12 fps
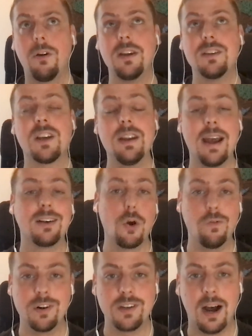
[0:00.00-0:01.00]
connect
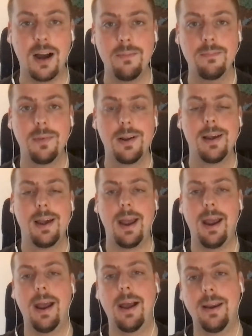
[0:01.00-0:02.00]
over time,
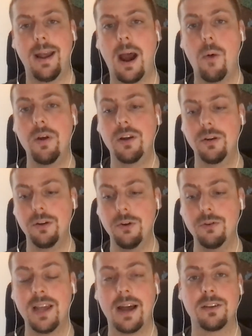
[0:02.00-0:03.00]
and how we could
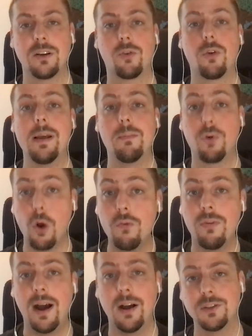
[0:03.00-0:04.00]
use that to create
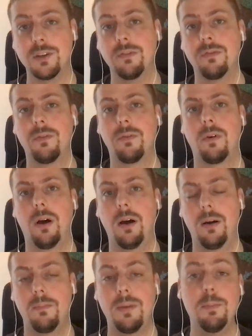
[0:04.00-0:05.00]
profiles of
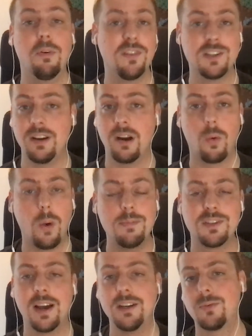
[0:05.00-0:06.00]
people visiting our
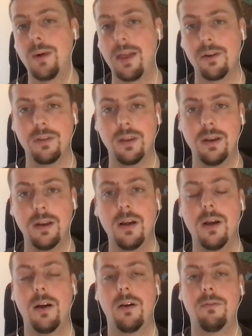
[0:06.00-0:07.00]
websites rather than
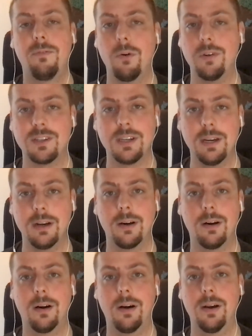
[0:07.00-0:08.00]
focusing
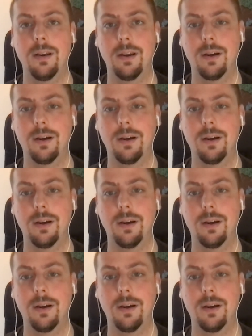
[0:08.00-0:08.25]
on